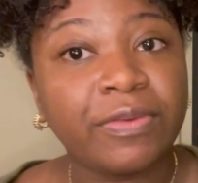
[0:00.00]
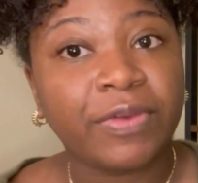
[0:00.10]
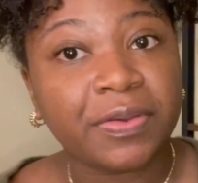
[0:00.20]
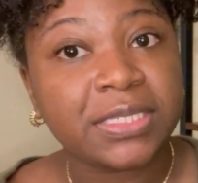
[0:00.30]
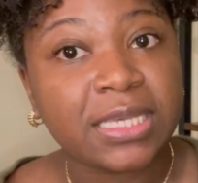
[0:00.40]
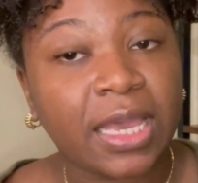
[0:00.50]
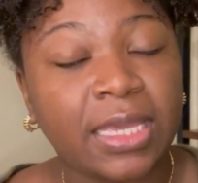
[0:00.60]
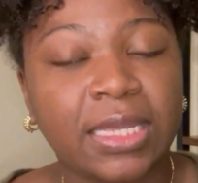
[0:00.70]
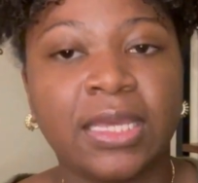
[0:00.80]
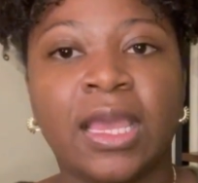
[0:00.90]
very
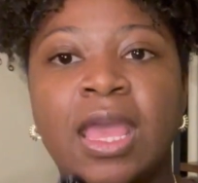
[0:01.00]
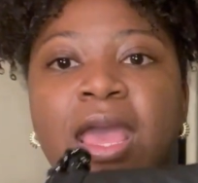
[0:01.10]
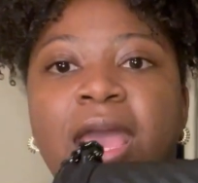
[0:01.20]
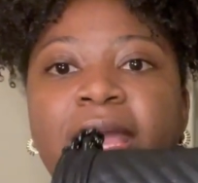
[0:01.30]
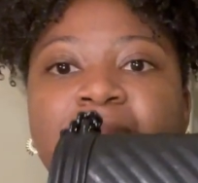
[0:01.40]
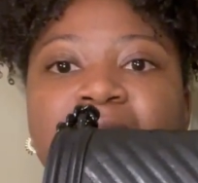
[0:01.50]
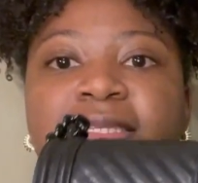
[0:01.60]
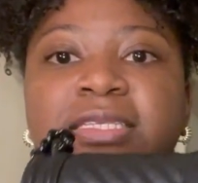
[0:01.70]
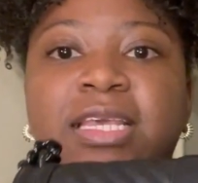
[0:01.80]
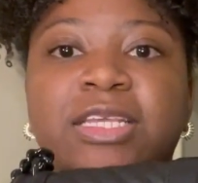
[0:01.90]
tiny. And this
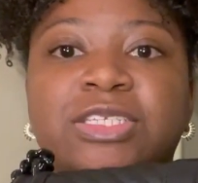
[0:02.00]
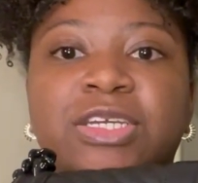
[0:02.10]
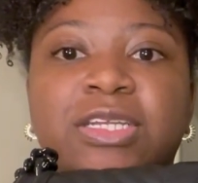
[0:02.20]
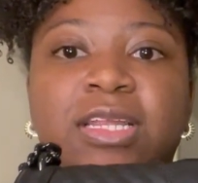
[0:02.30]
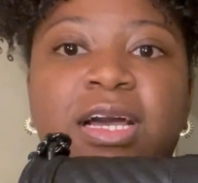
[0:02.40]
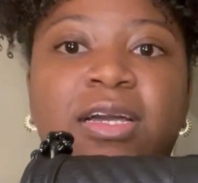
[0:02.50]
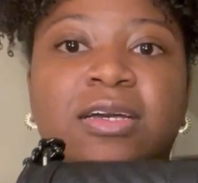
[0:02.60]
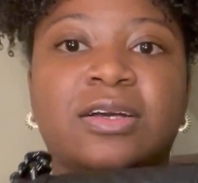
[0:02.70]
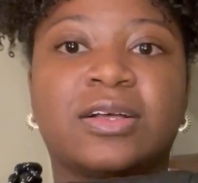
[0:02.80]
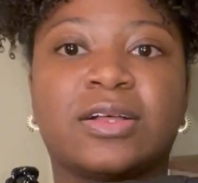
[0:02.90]
is a turn
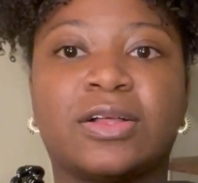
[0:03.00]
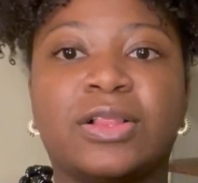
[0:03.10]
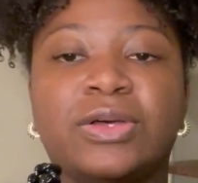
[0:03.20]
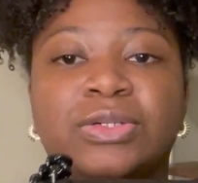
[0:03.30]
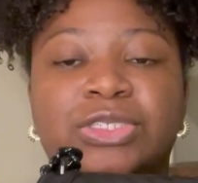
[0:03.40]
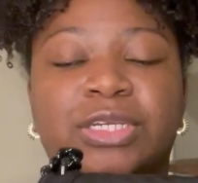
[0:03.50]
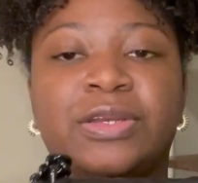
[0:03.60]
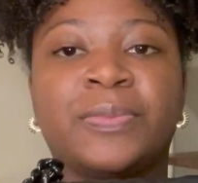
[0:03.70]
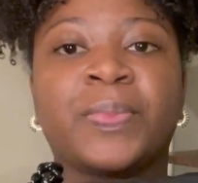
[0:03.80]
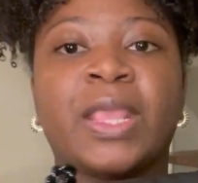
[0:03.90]
lock closure.